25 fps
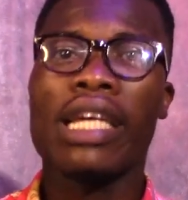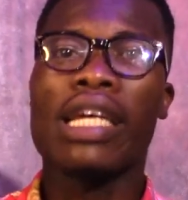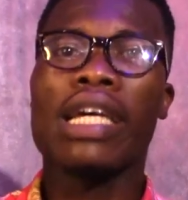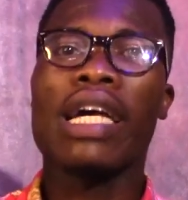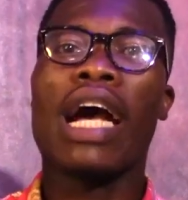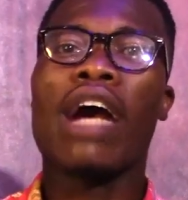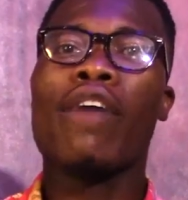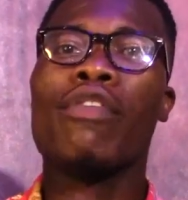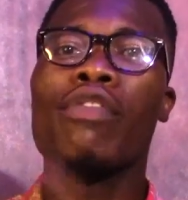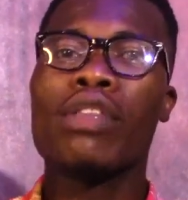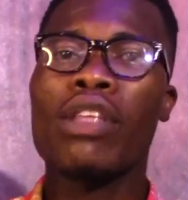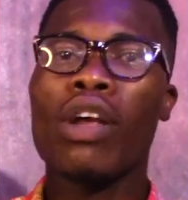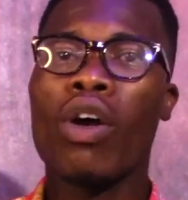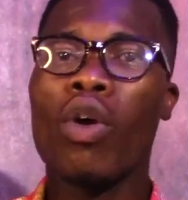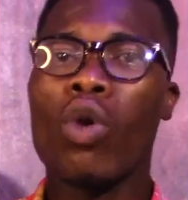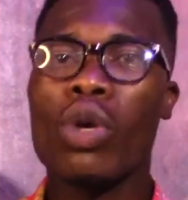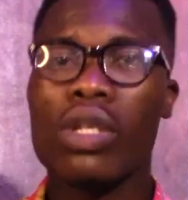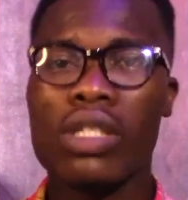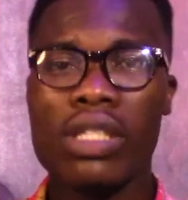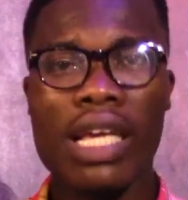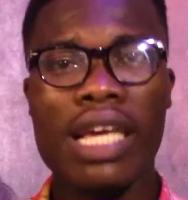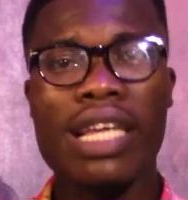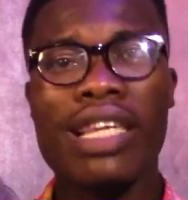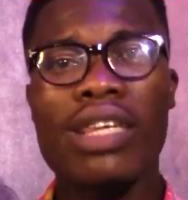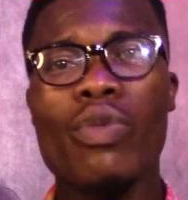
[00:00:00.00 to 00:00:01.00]
After or
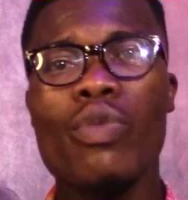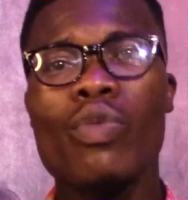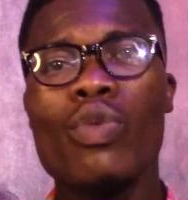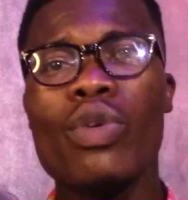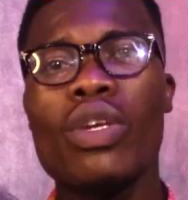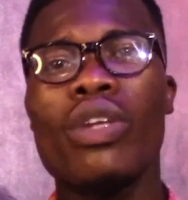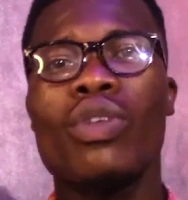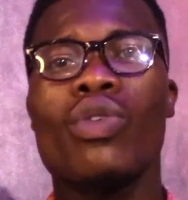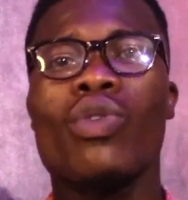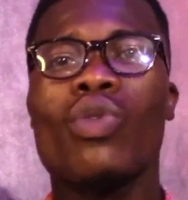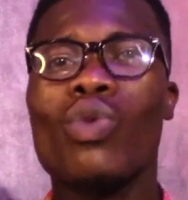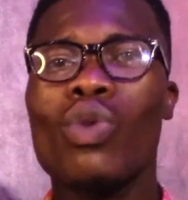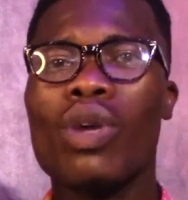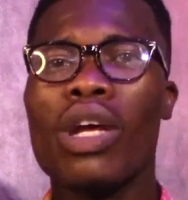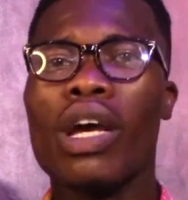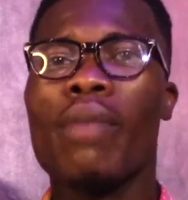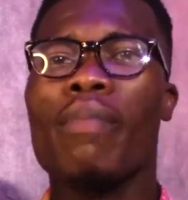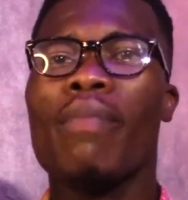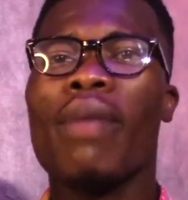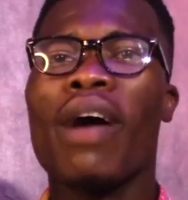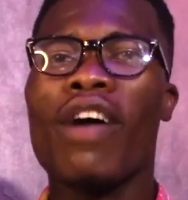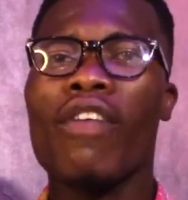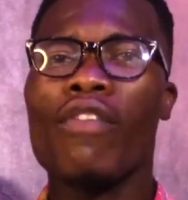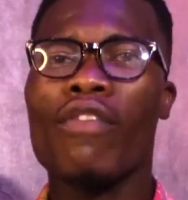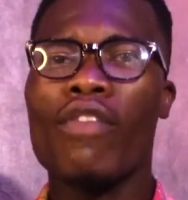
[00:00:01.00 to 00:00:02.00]
signing we no cry
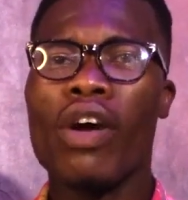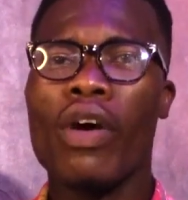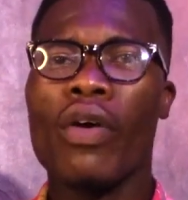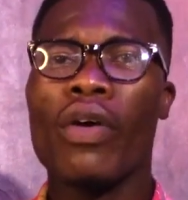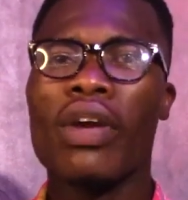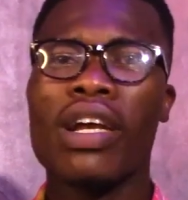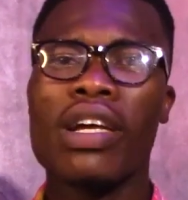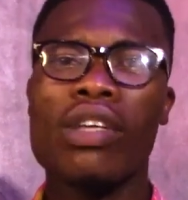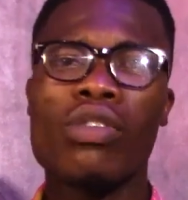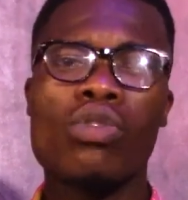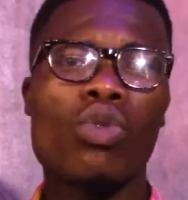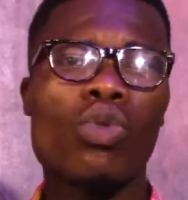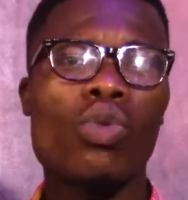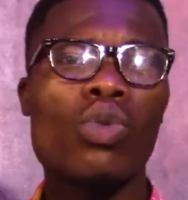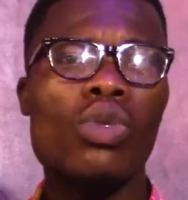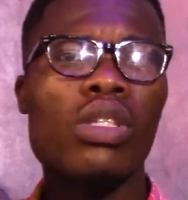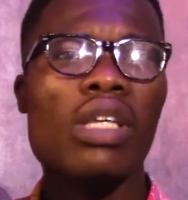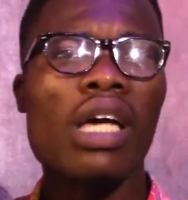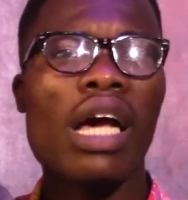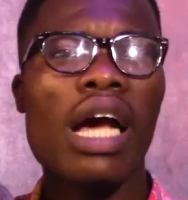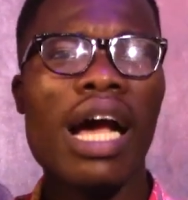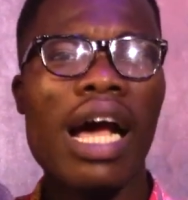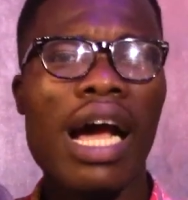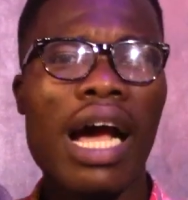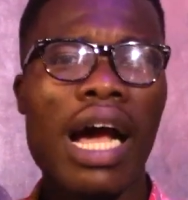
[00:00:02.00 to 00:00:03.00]
about violence. We
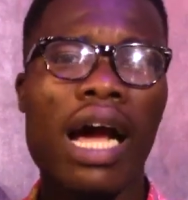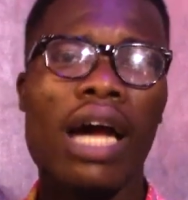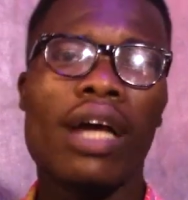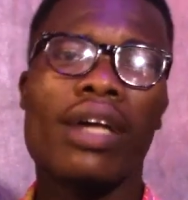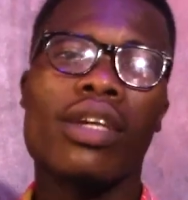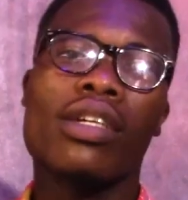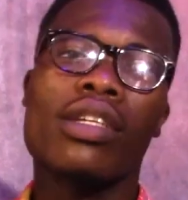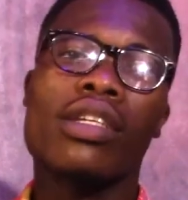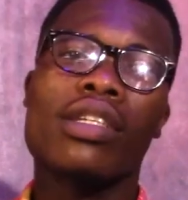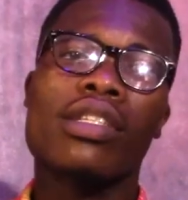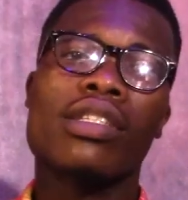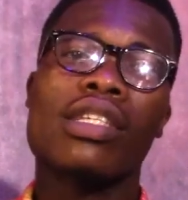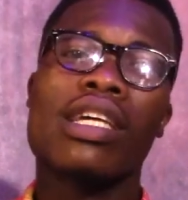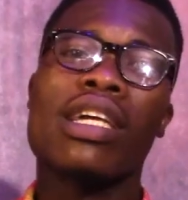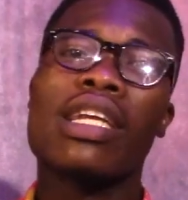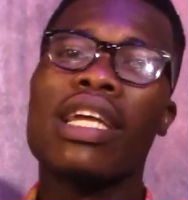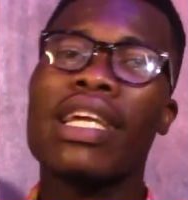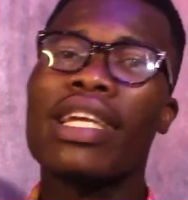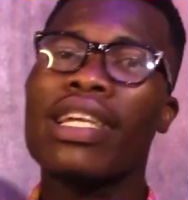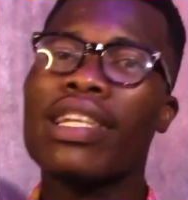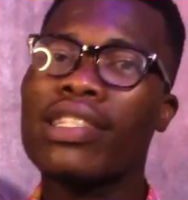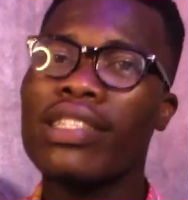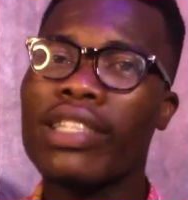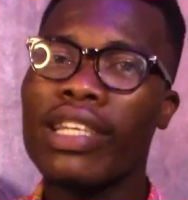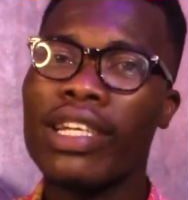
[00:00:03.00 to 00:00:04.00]
say ah, sign
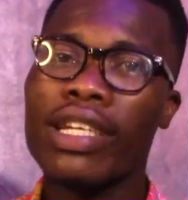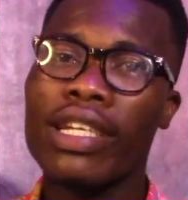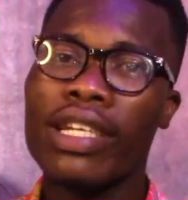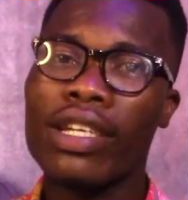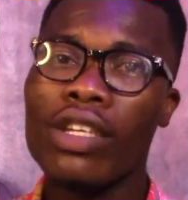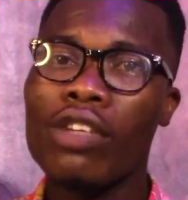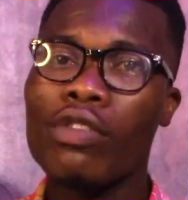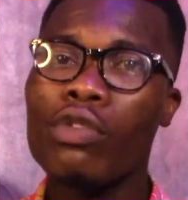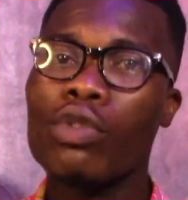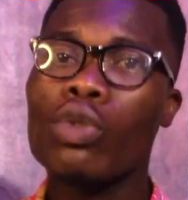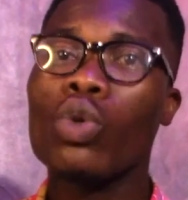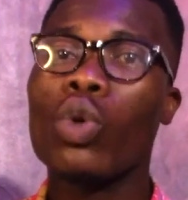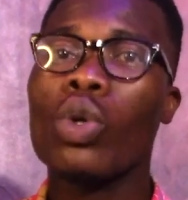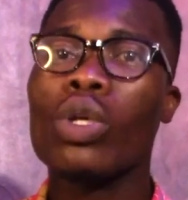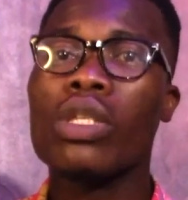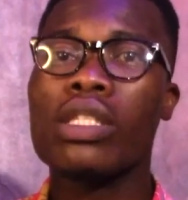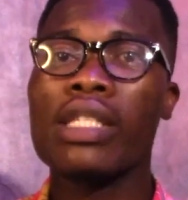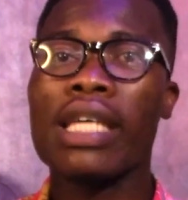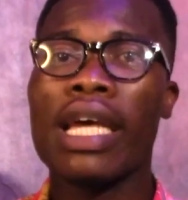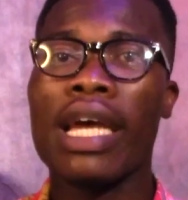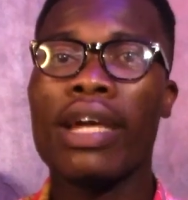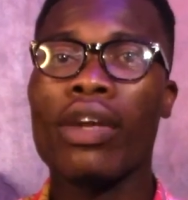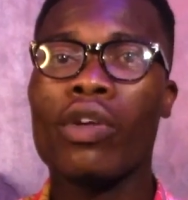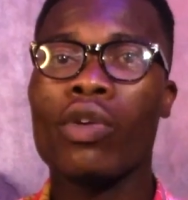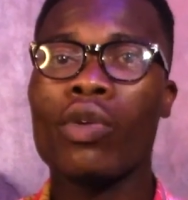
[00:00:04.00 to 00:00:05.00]
a check and if it's all
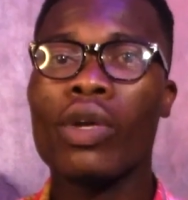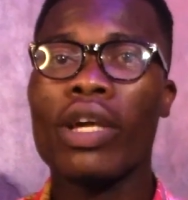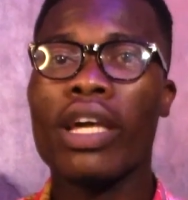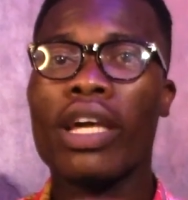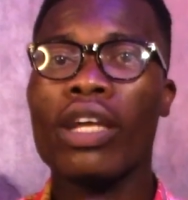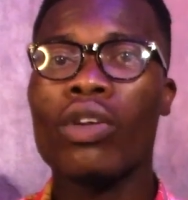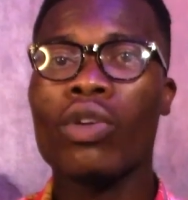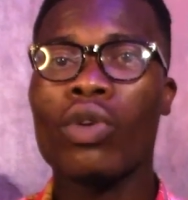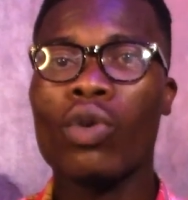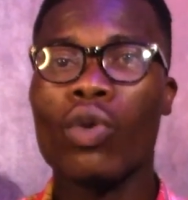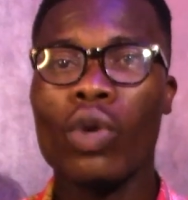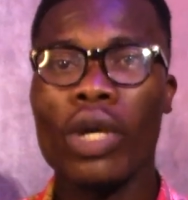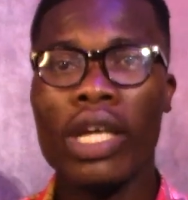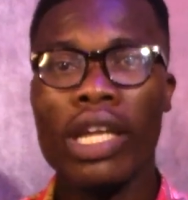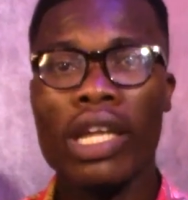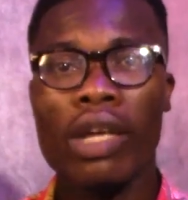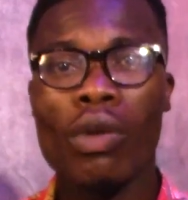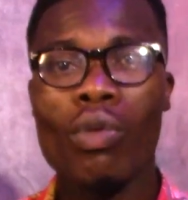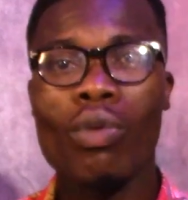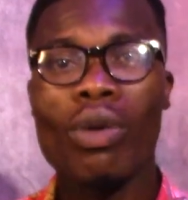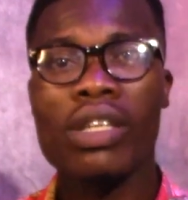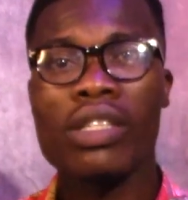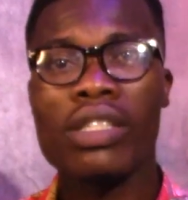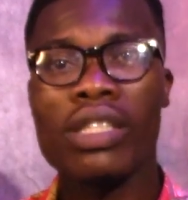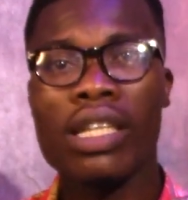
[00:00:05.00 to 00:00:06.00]
sign and where they
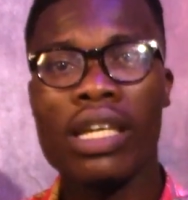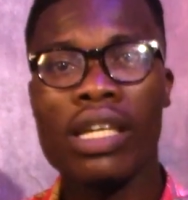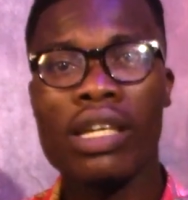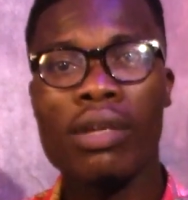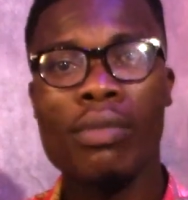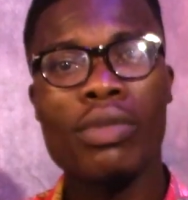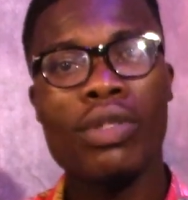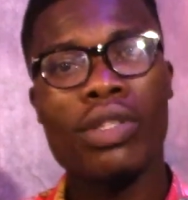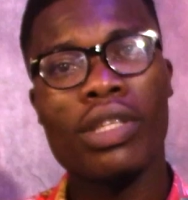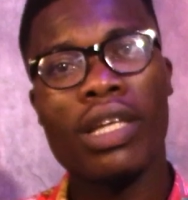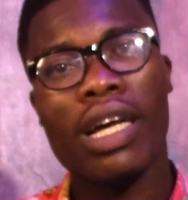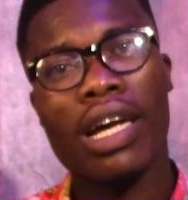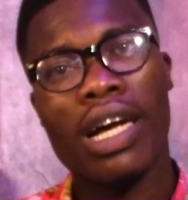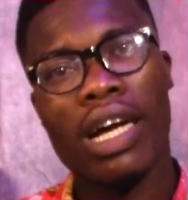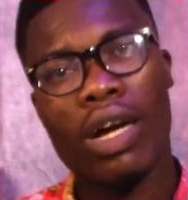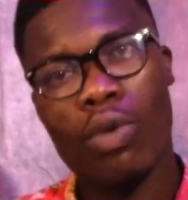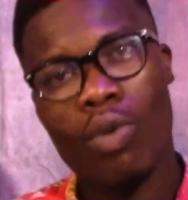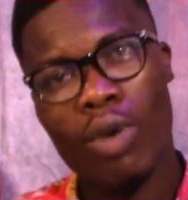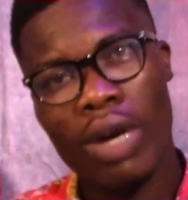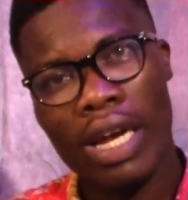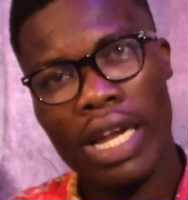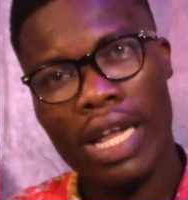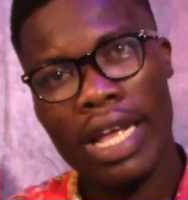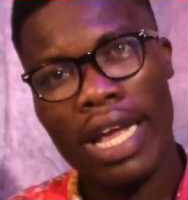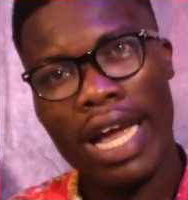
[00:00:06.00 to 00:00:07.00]
was signing. We say ah,
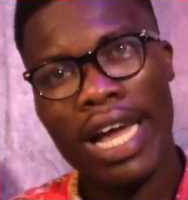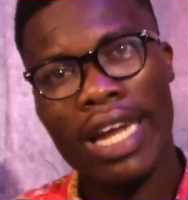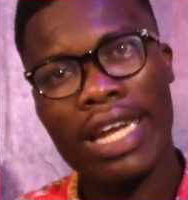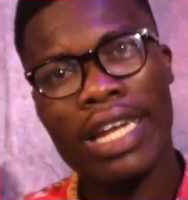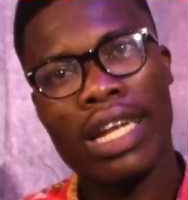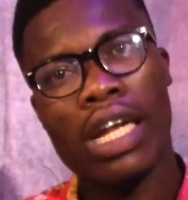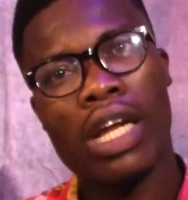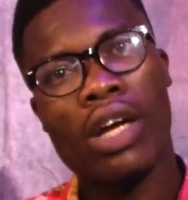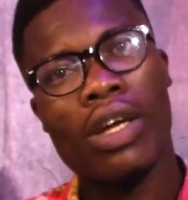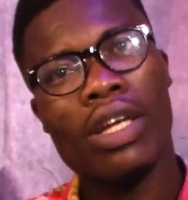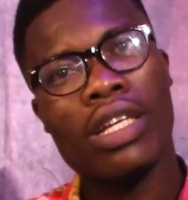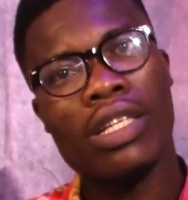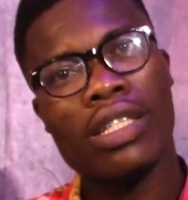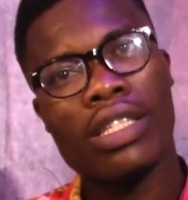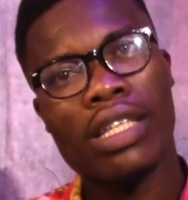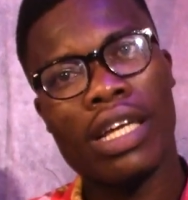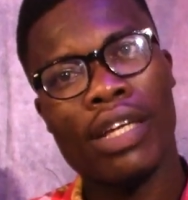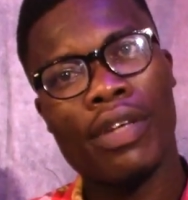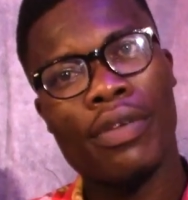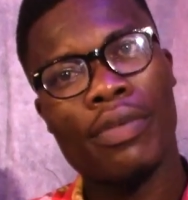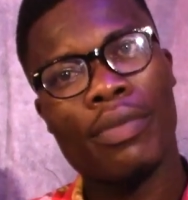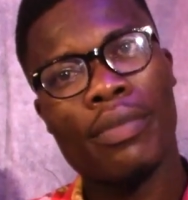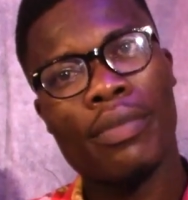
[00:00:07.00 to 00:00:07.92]
Wale, I don't know yes sir.